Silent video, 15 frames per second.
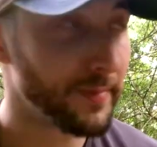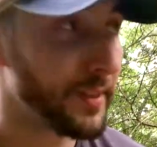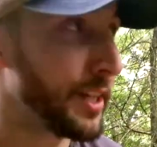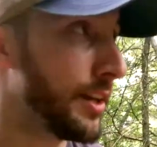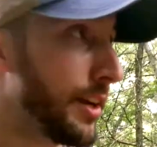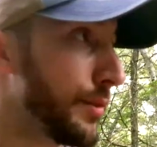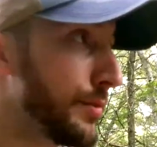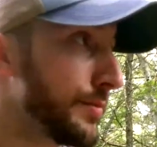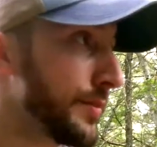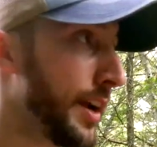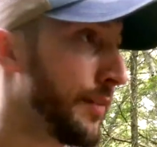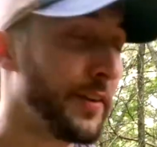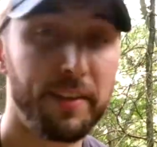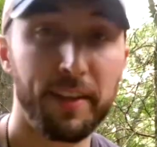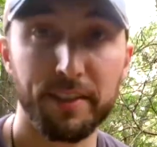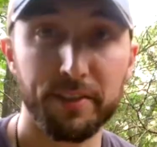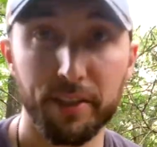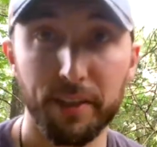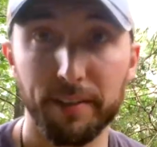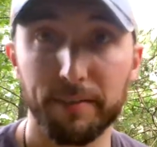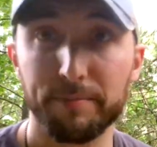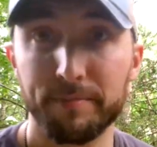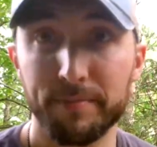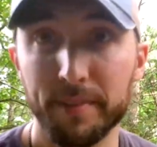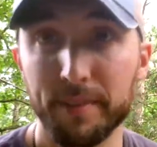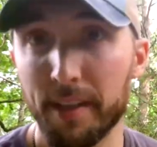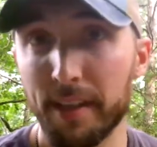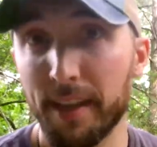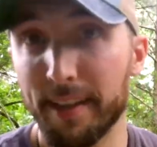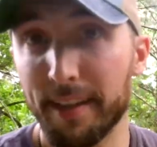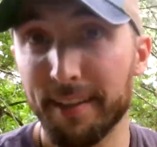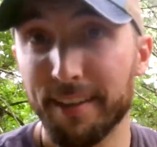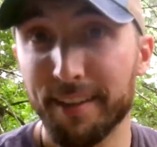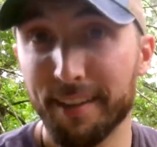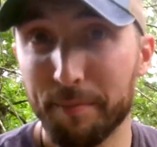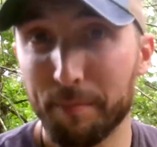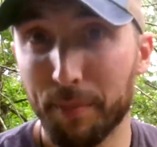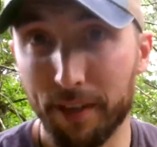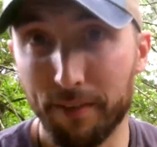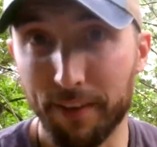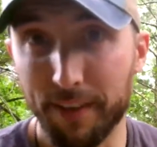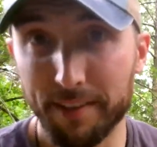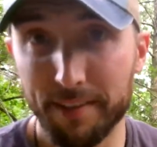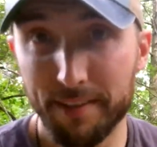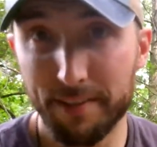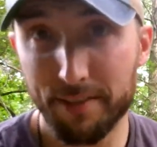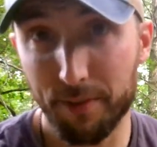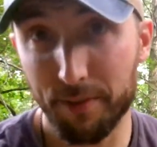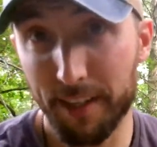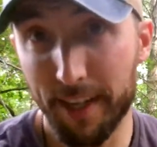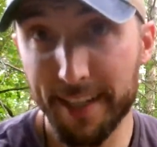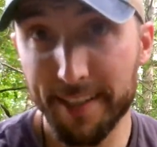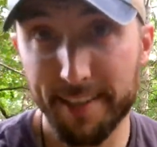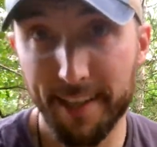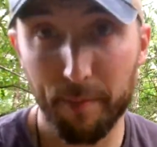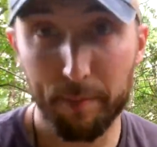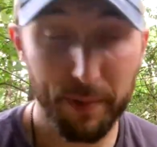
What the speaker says: You know, everything's good. Perfect. So the next step